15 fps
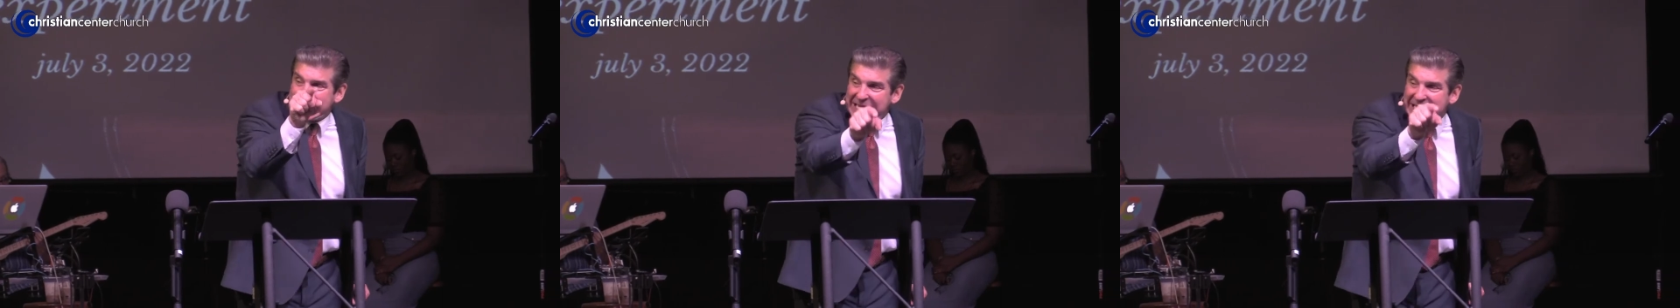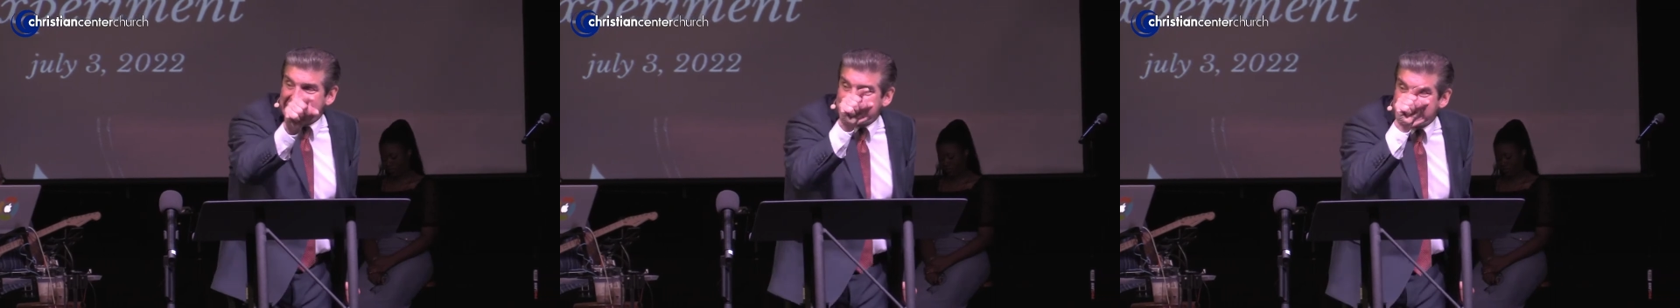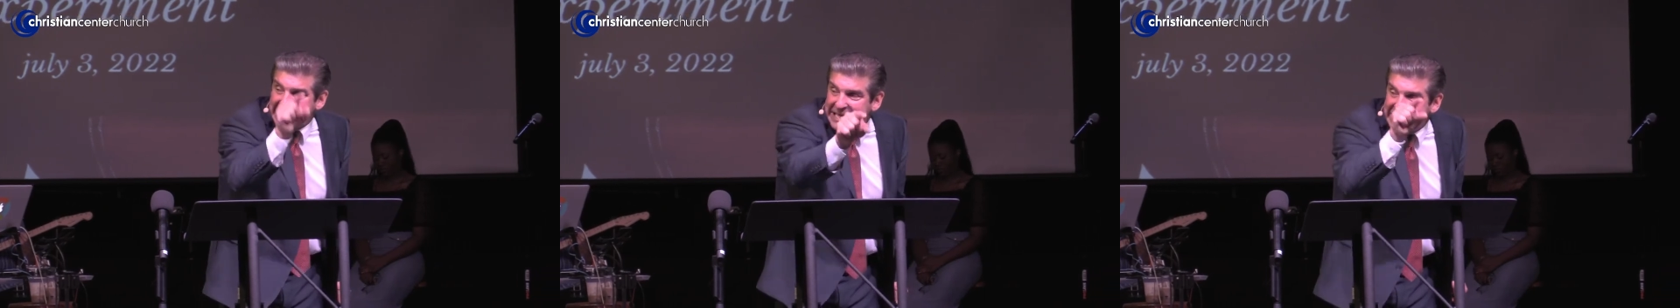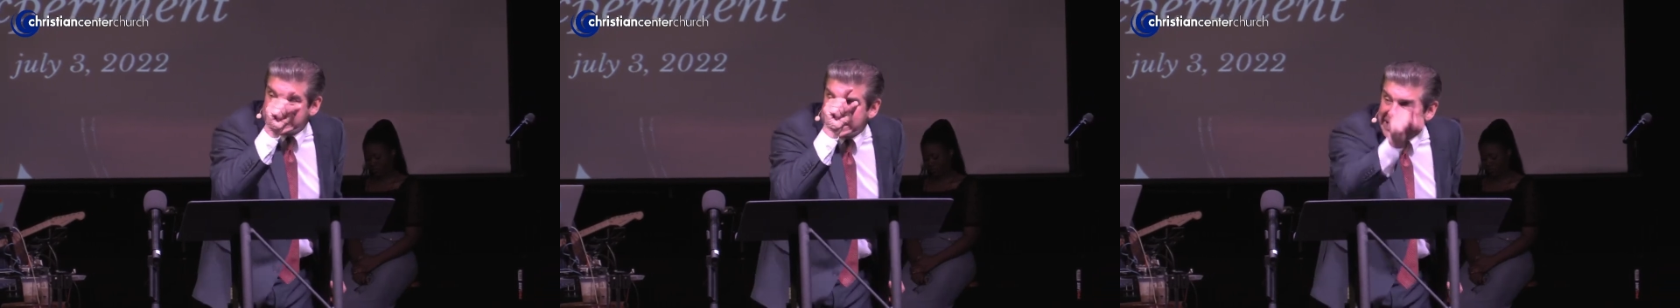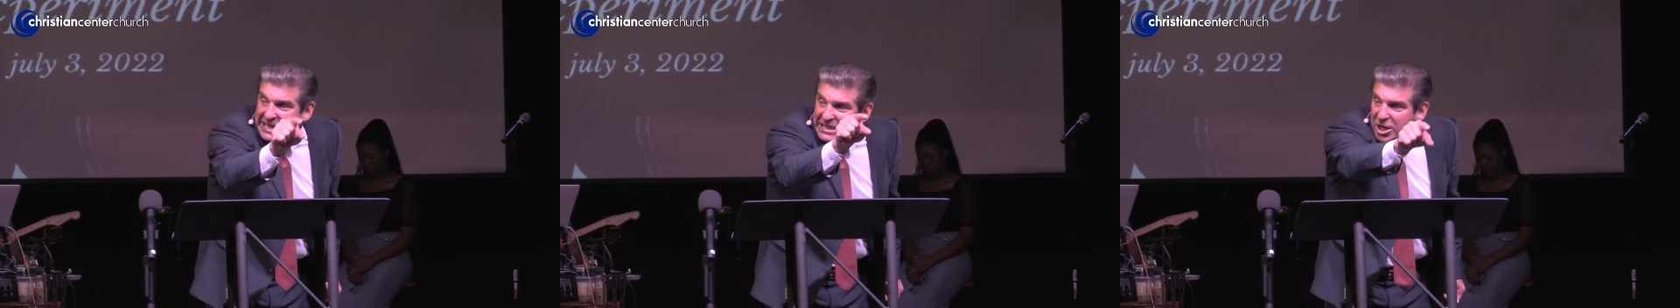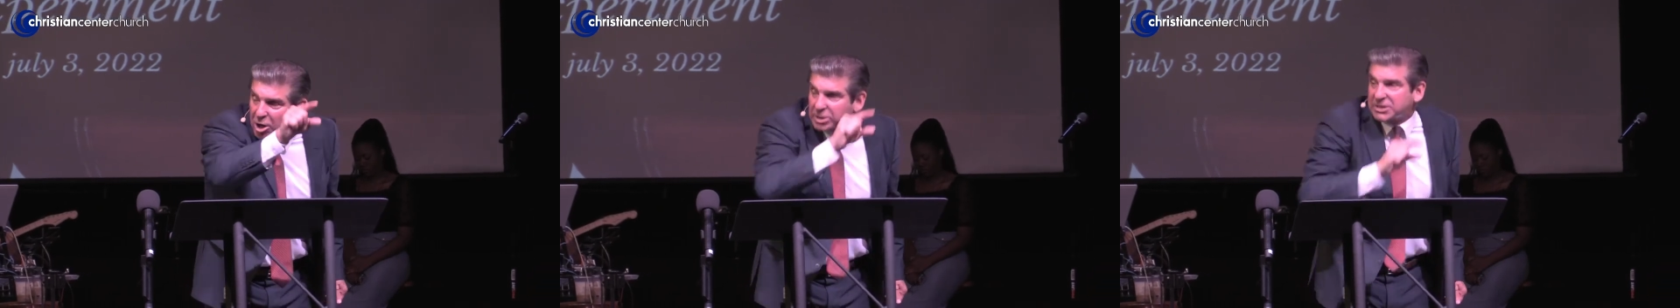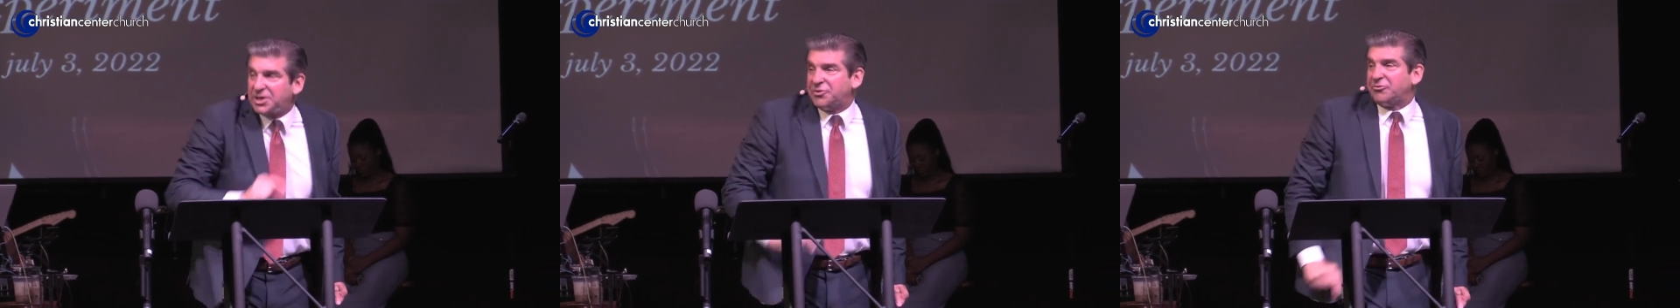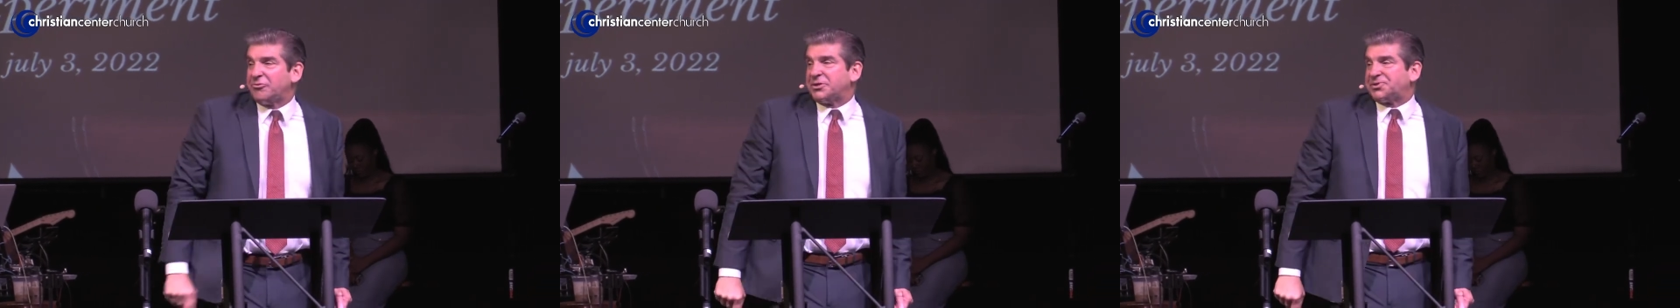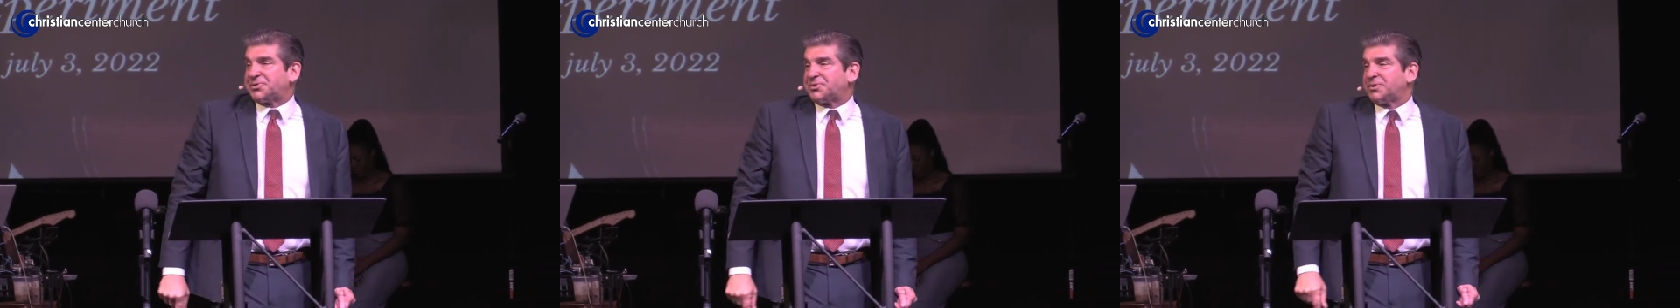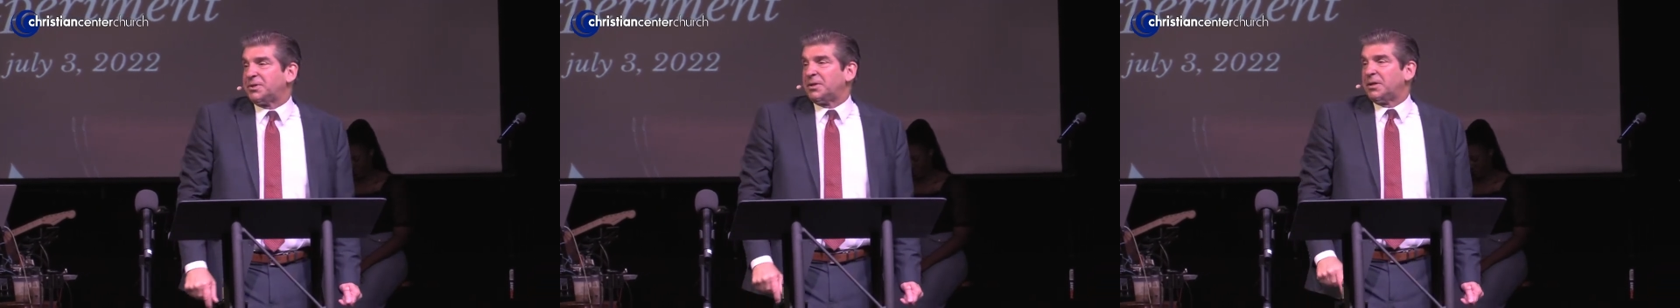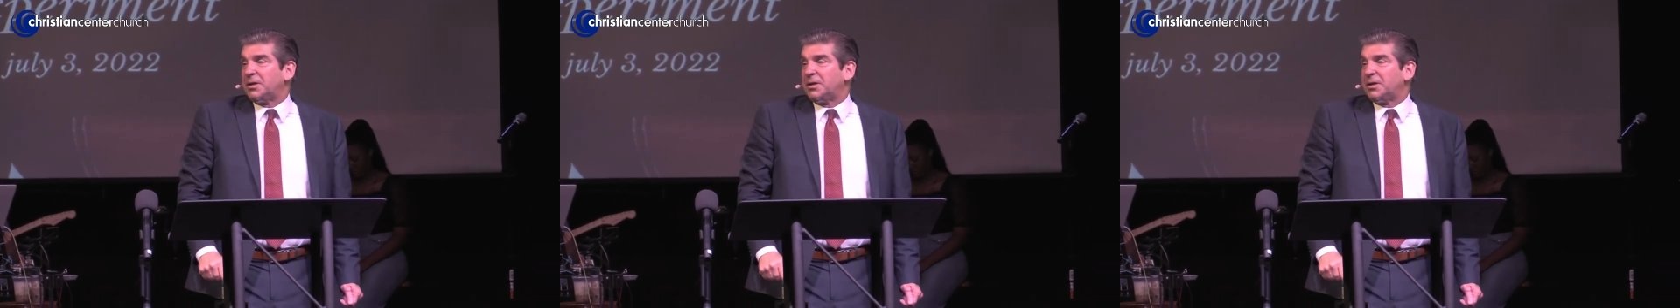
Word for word: in, in, in our Congress